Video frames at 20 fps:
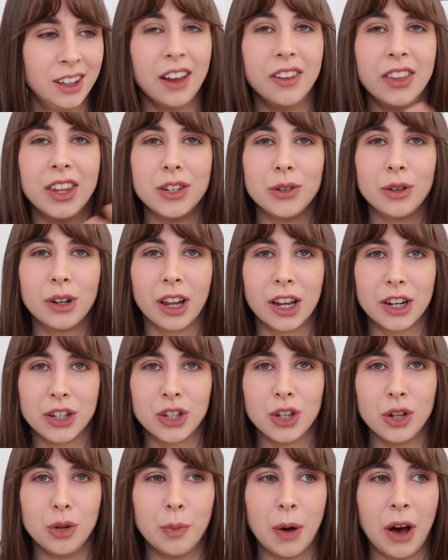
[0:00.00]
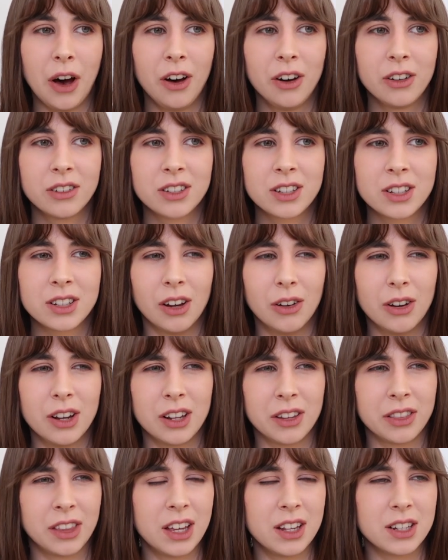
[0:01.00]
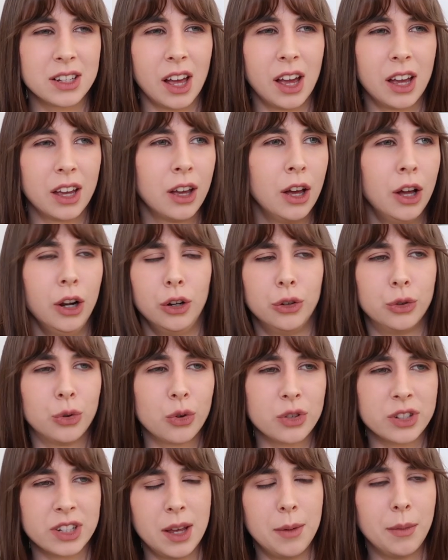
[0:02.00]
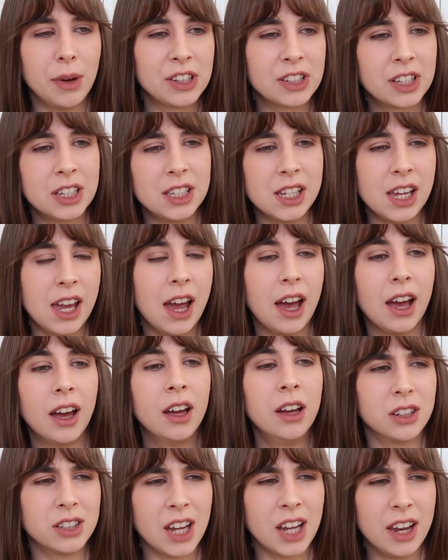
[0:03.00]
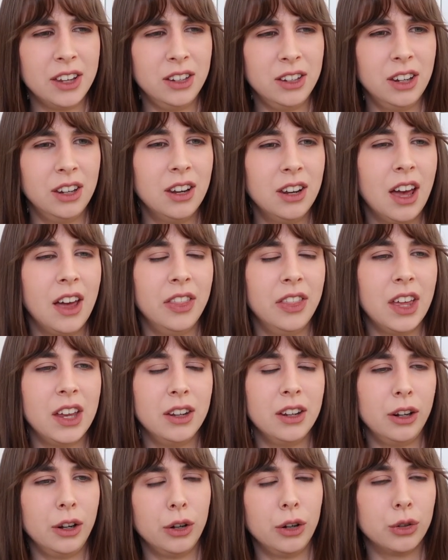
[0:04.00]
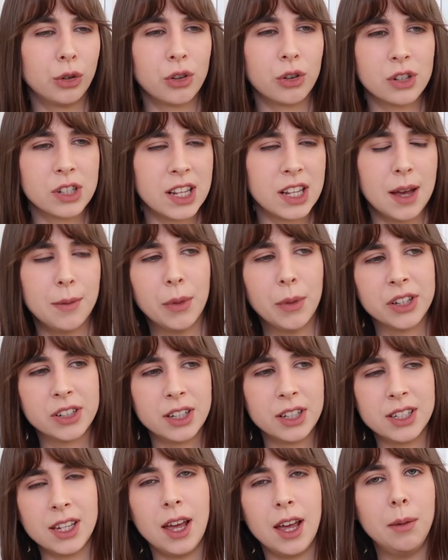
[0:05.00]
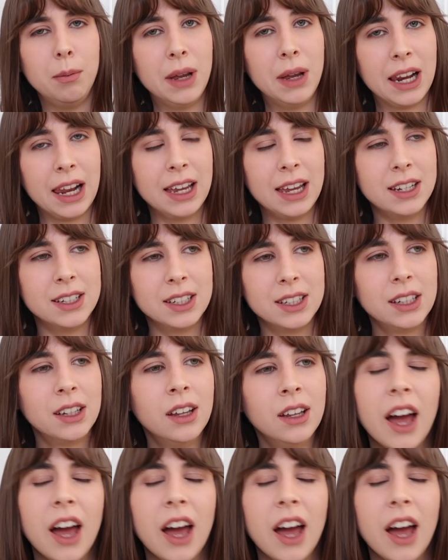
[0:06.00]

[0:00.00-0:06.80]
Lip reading: And they're doing like 2 parts, so I think it's like Le Troisième Musketeer d'Artagnan and then Le Troisième Musketeer Milady.